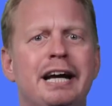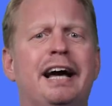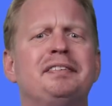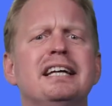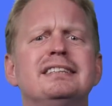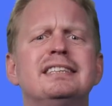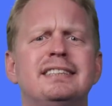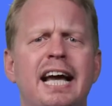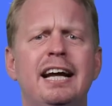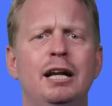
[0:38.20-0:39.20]
And that's
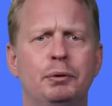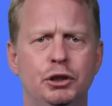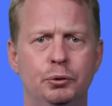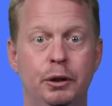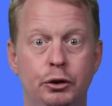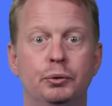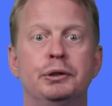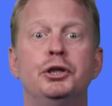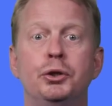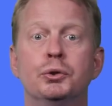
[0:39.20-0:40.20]
exactly what you will do
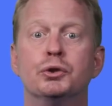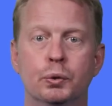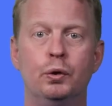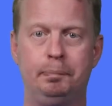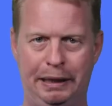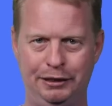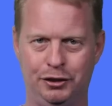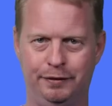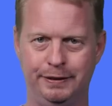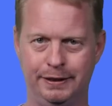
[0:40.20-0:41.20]
when you use Google Play
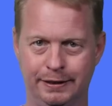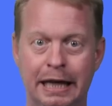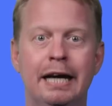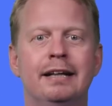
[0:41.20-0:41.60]
Services.